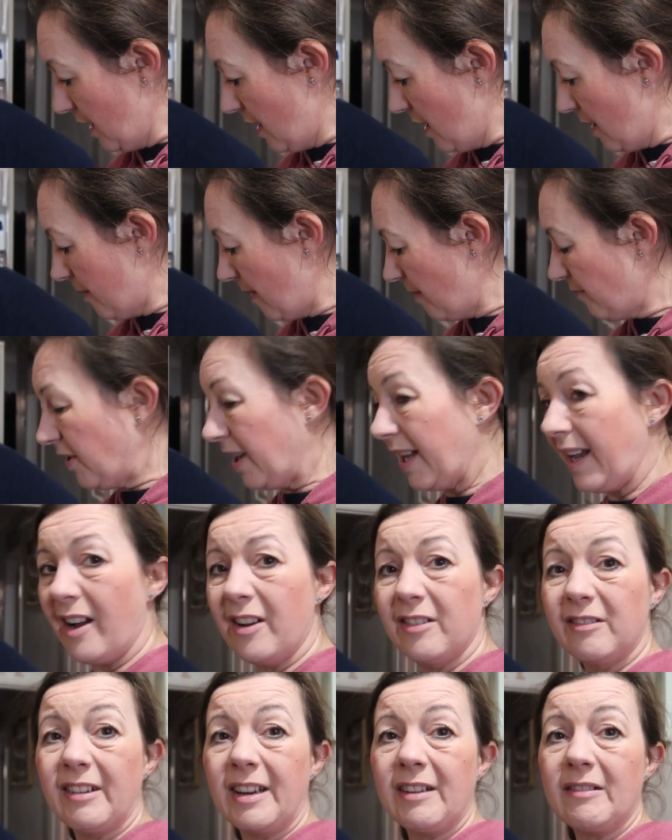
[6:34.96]
Um, I'm really
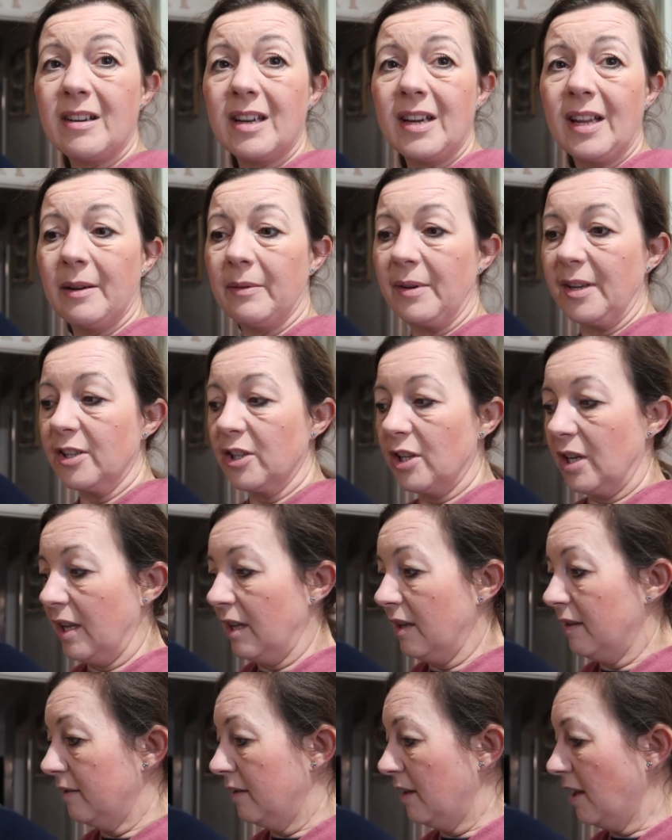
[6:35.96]
hungry right now,
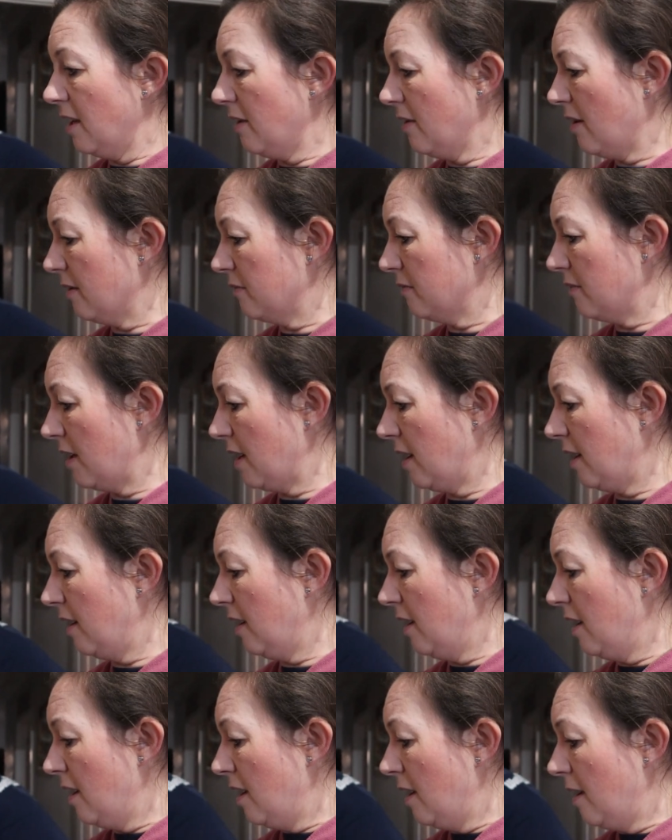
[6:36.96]
actually. Are you hungry?
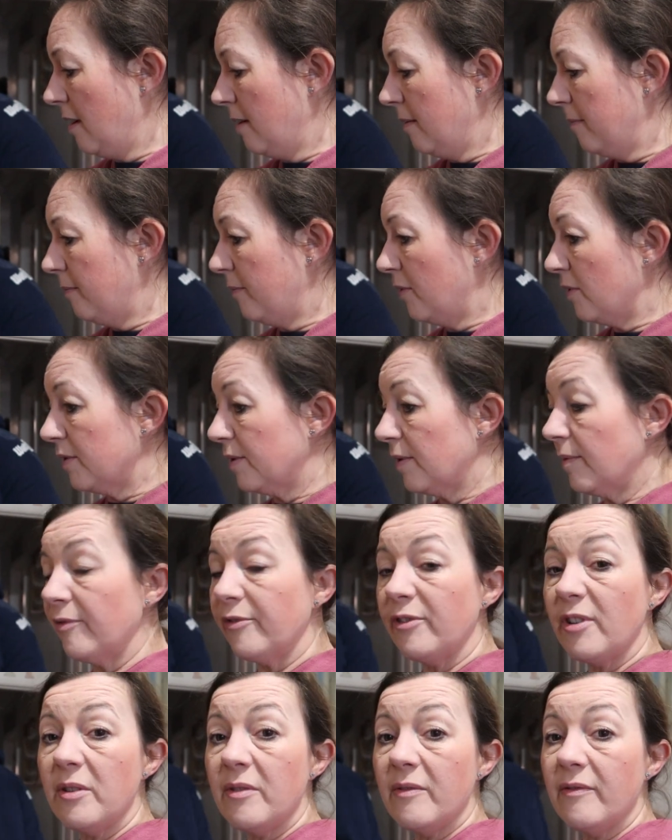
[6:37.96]
I Is
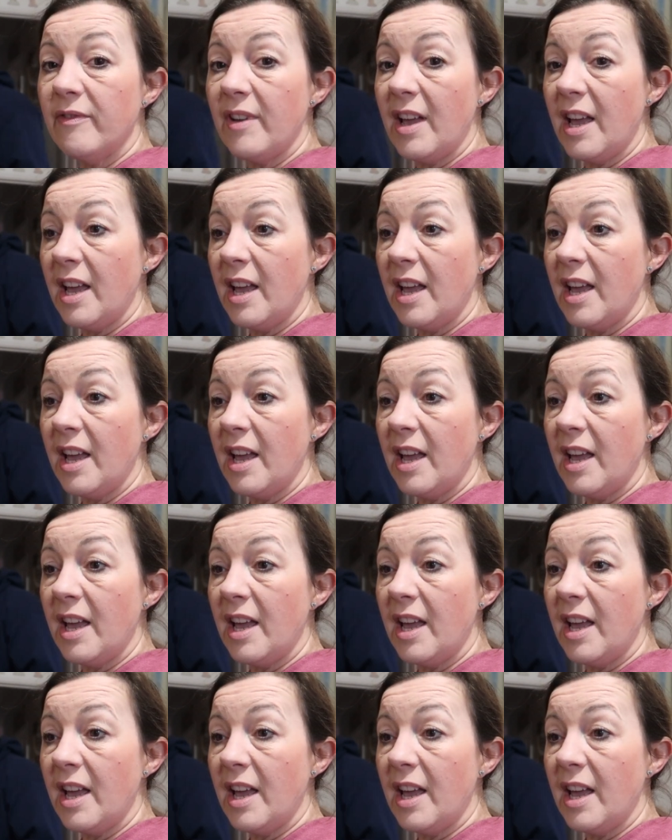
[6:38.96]
it still